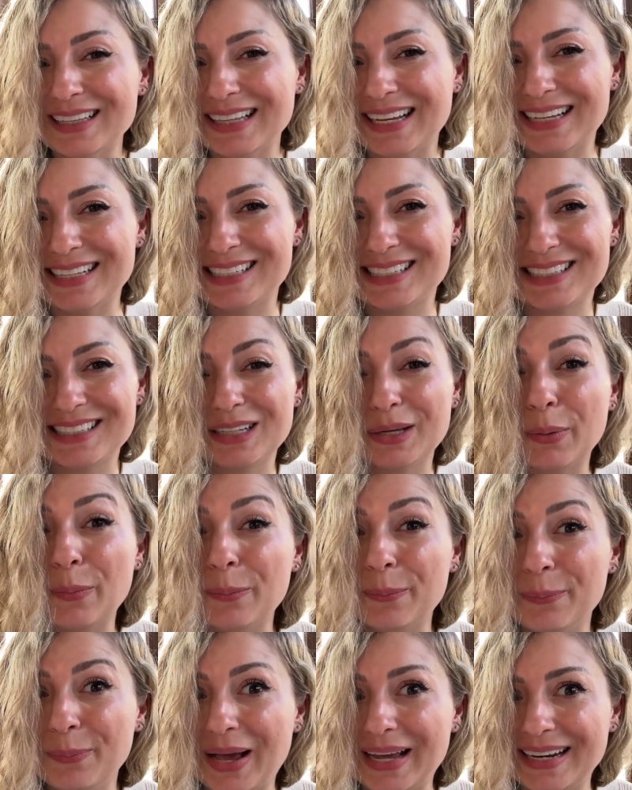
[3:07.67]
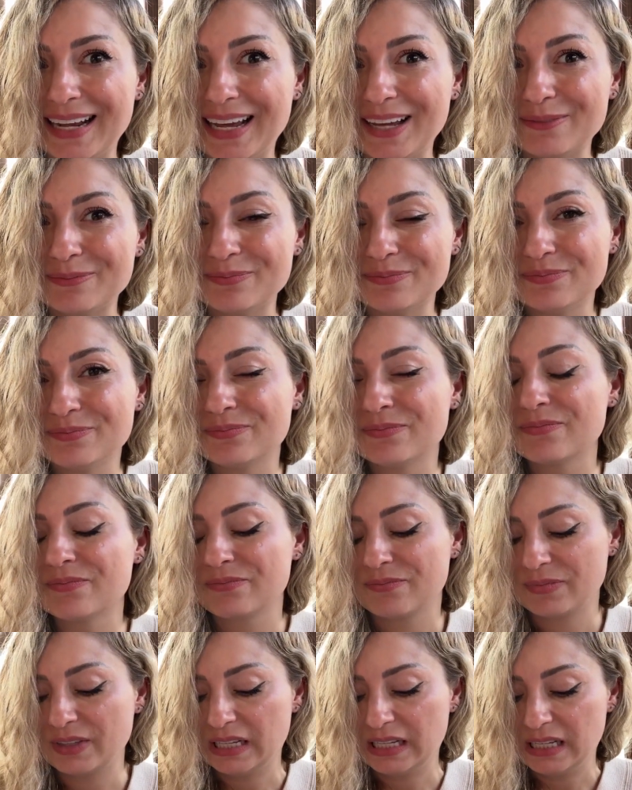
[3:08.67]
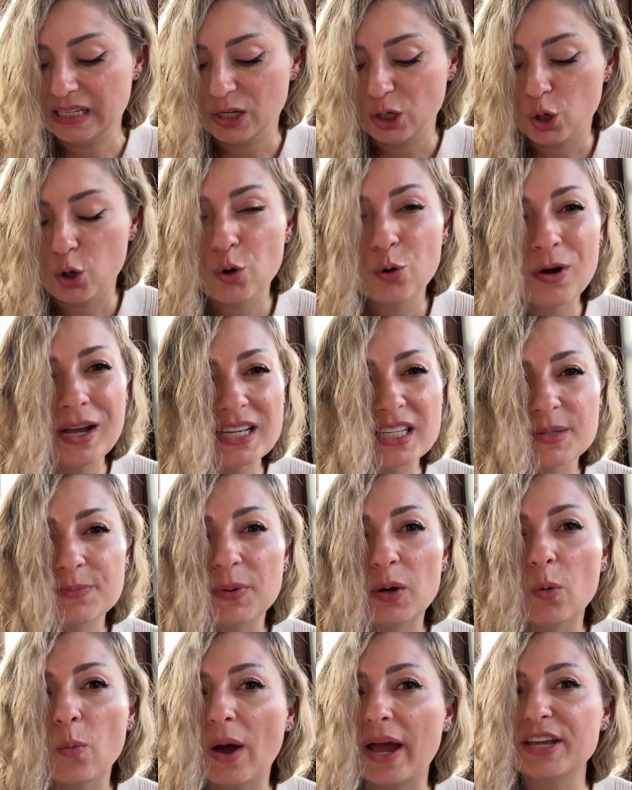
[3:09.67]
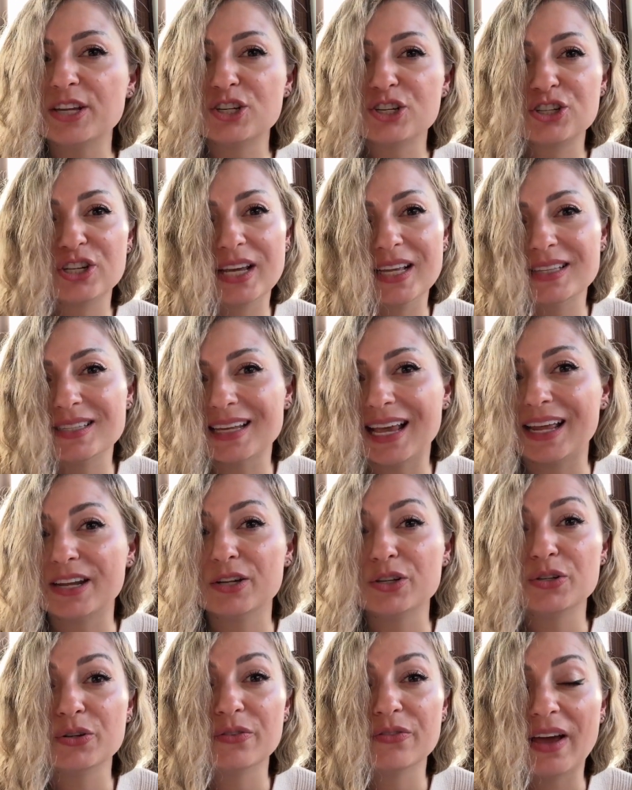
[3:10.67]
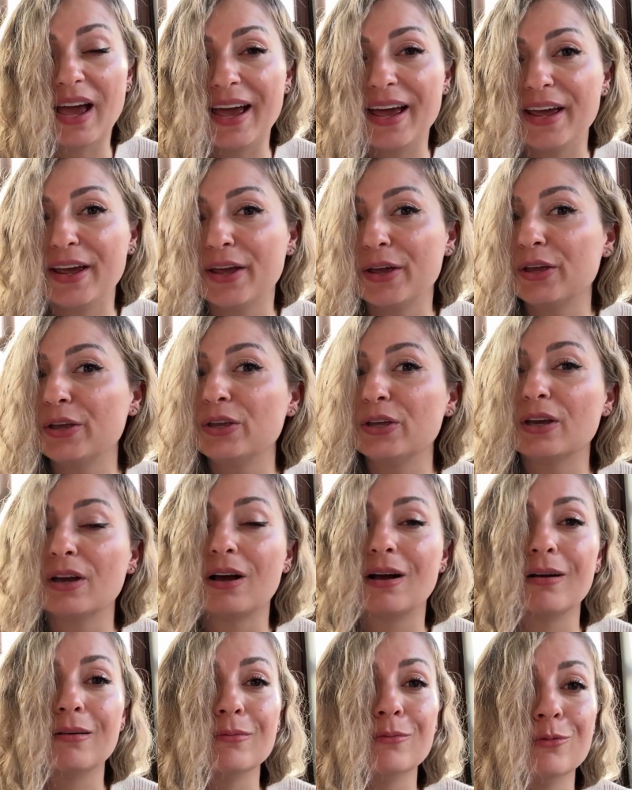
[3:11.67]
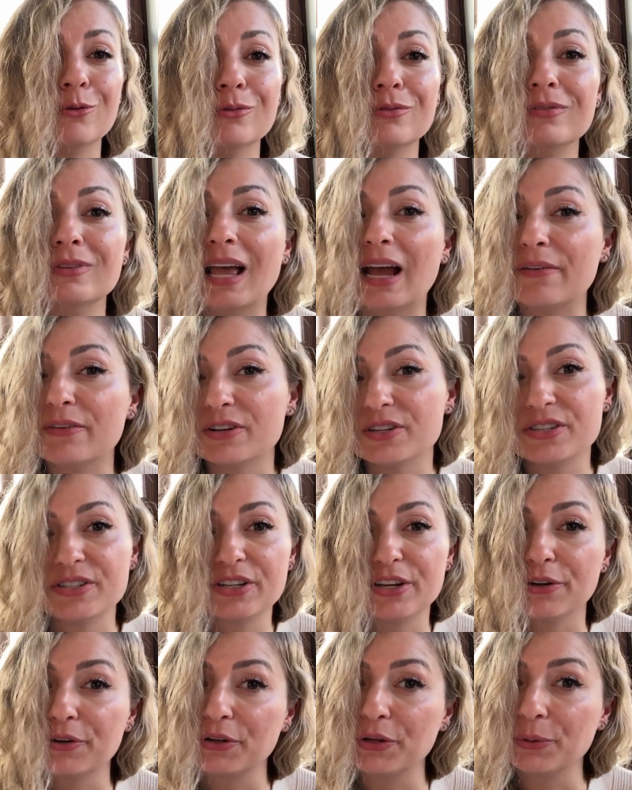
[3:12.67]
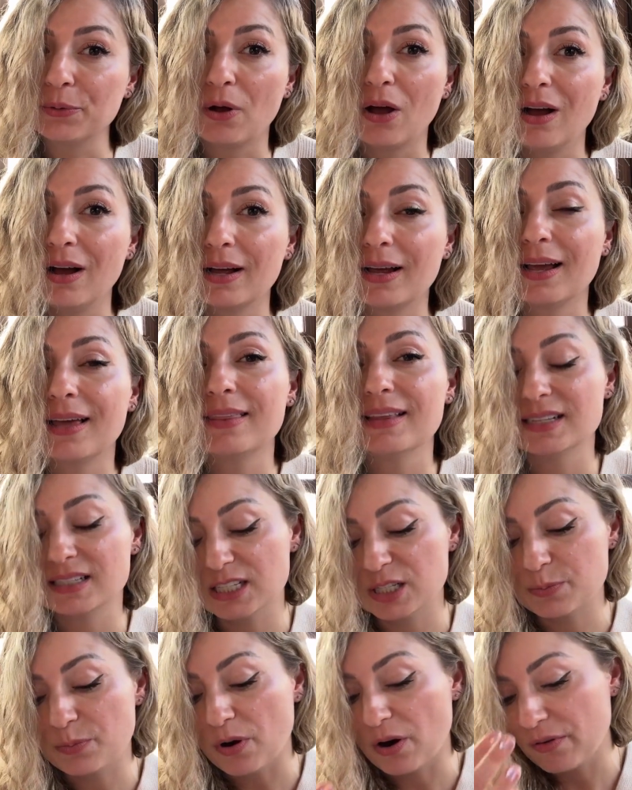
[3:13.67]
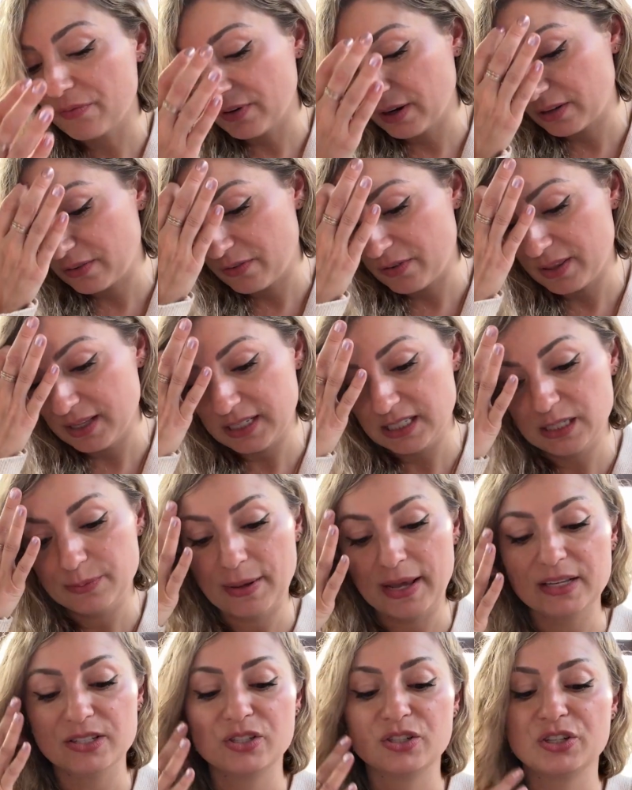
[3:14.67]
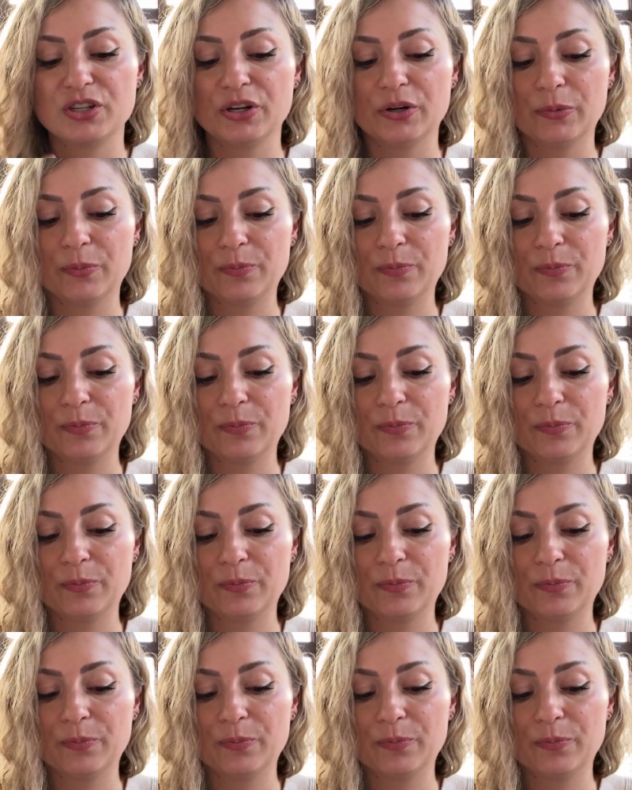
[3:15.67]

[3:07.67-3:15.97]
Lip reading: least, bedding. Crisp white sheets and a duvet will never steer you wrong, and this is perfect for this space too.